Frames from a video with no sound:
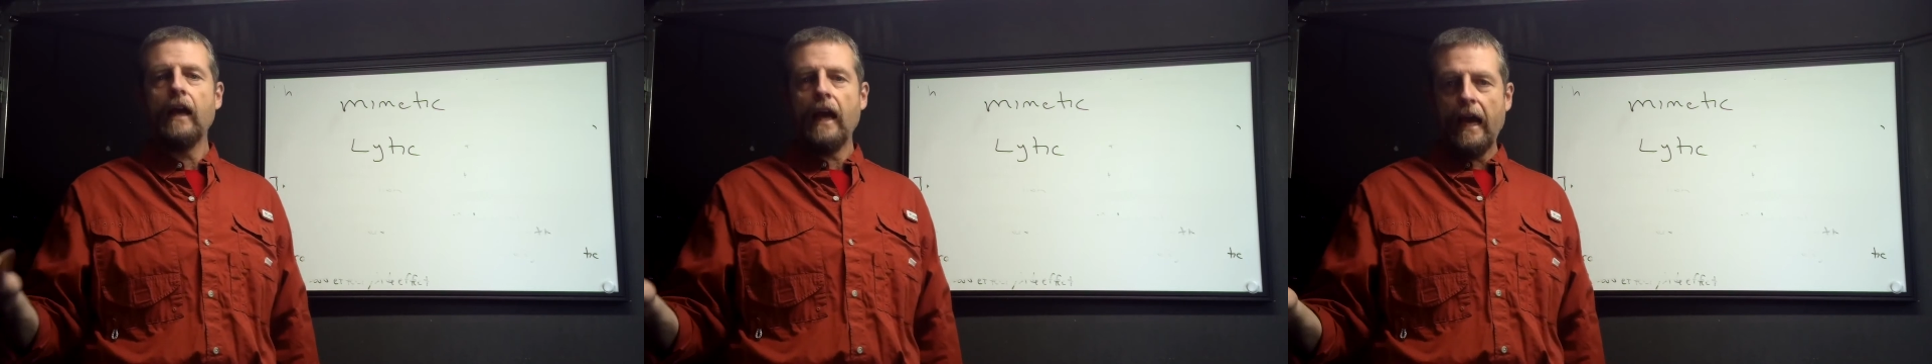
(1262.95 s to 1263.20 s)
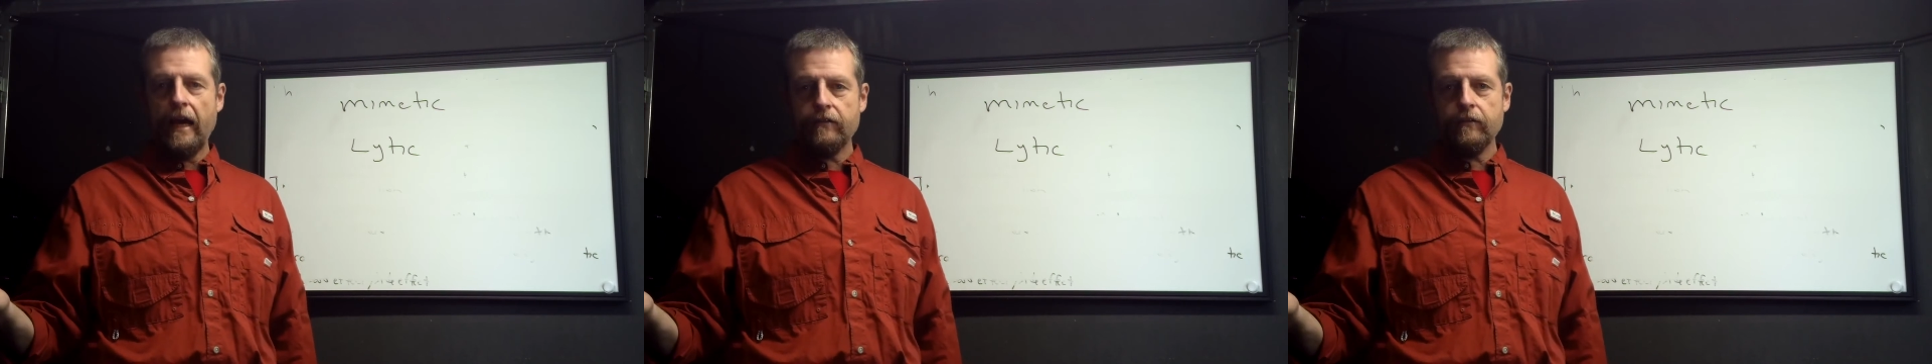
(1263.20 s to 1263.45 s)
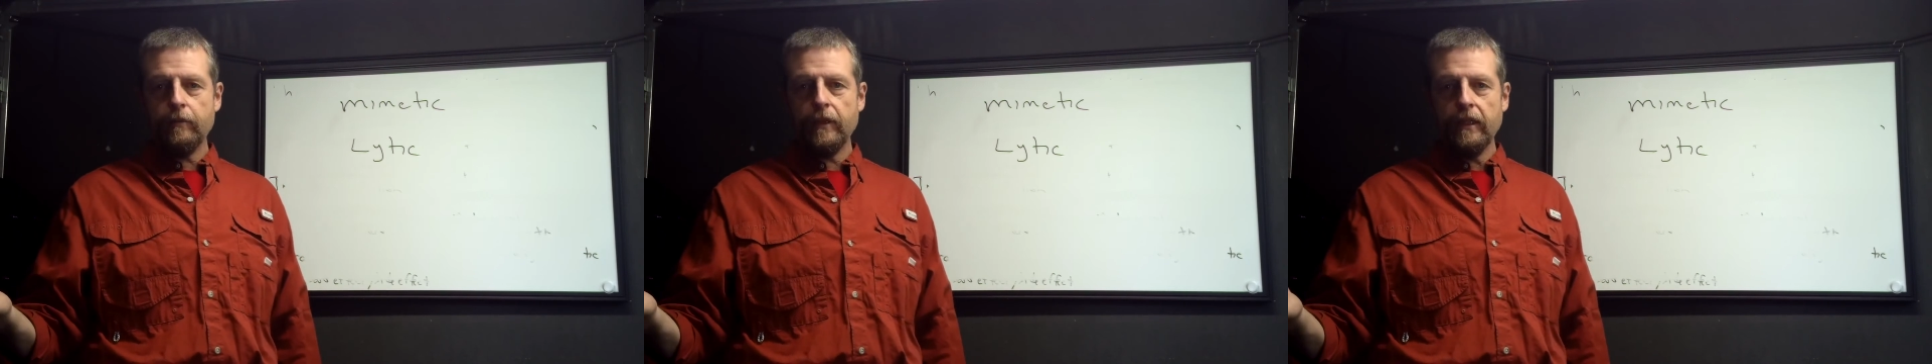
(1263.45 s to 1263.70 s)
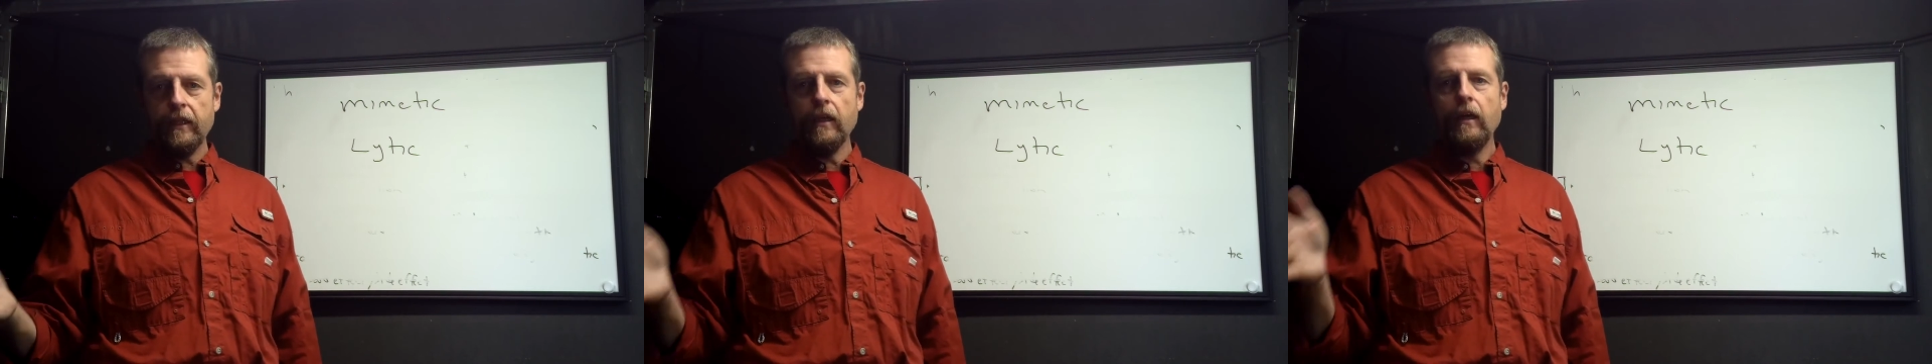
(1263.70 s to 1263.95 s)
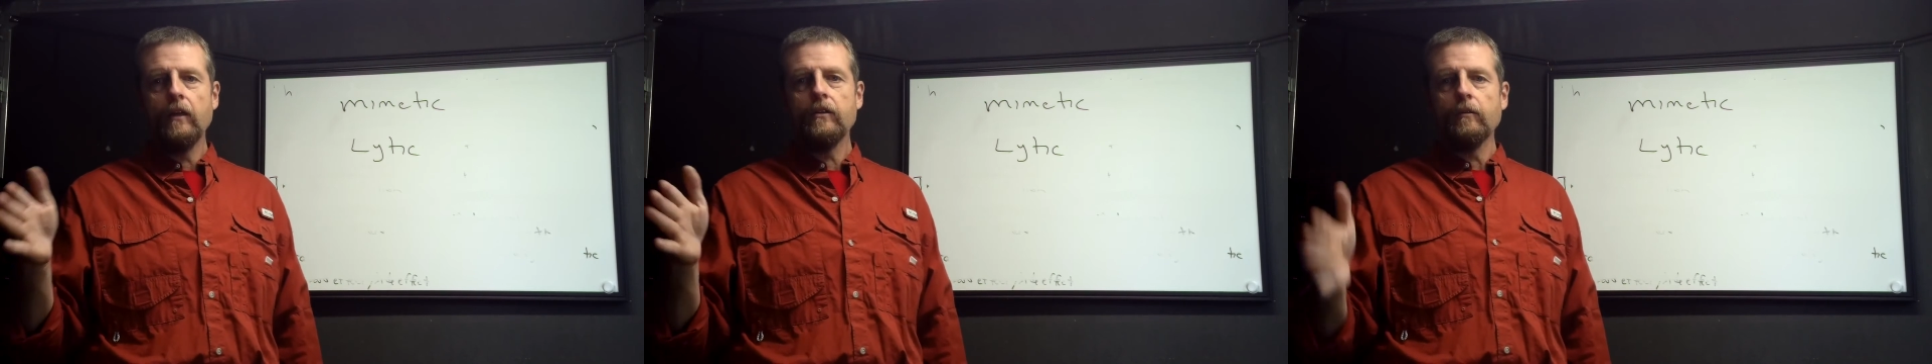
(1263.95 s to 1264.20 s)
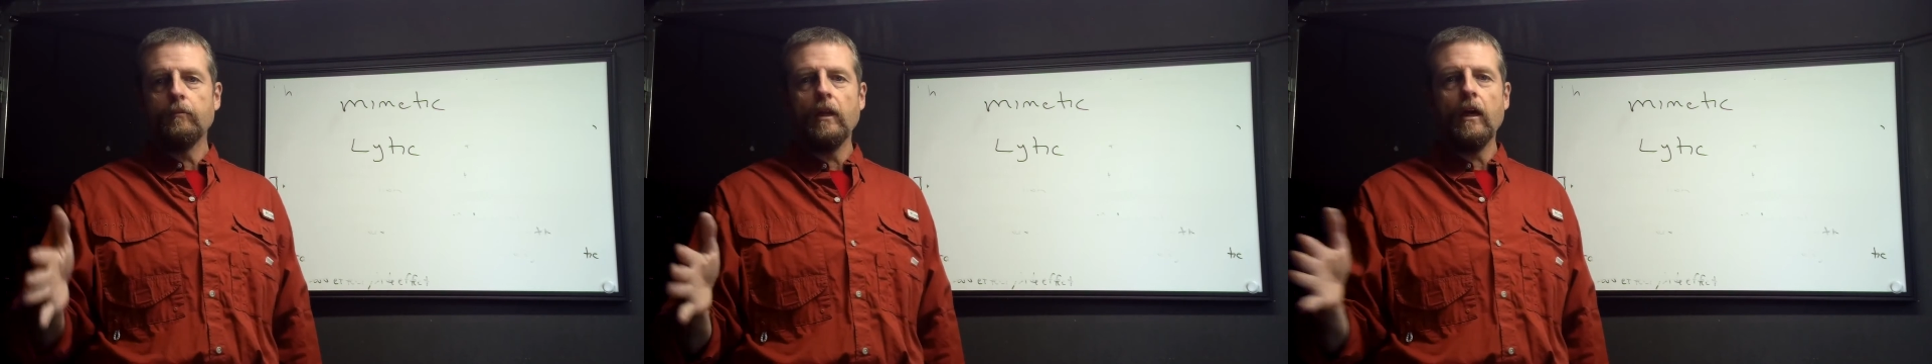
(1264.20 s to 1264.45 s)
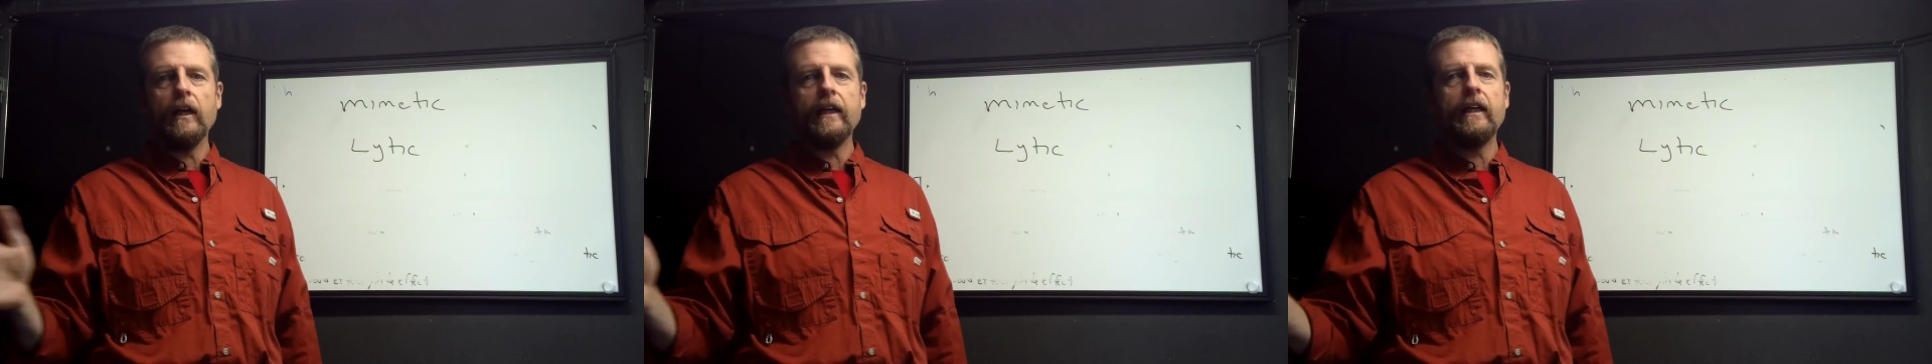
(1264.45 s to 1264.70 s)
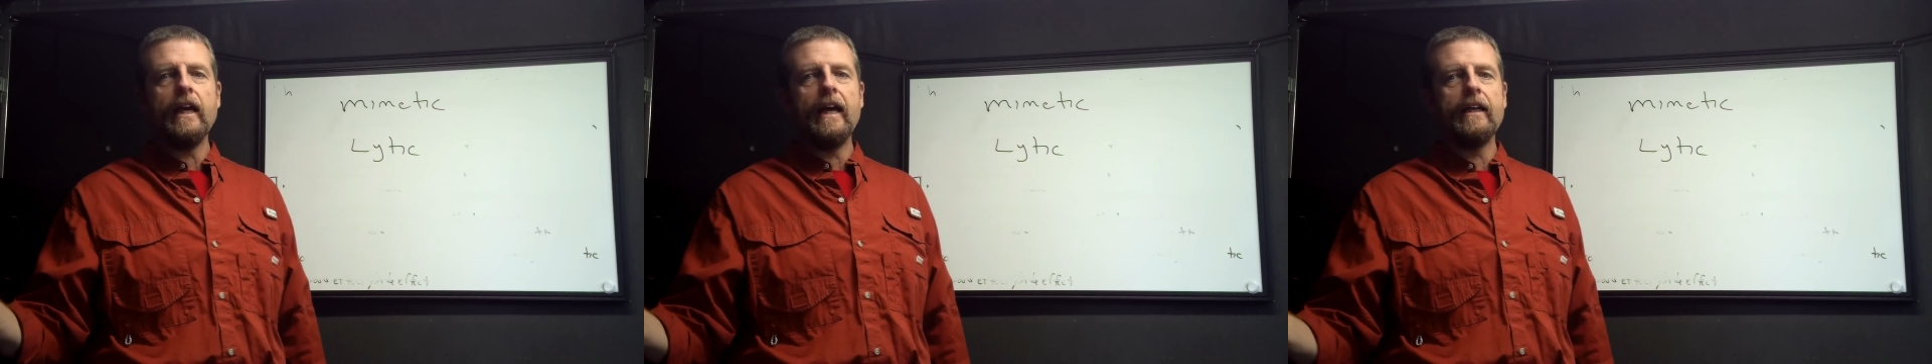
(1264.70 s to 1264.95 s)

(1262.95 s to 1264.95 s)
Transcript: atropine, to block it and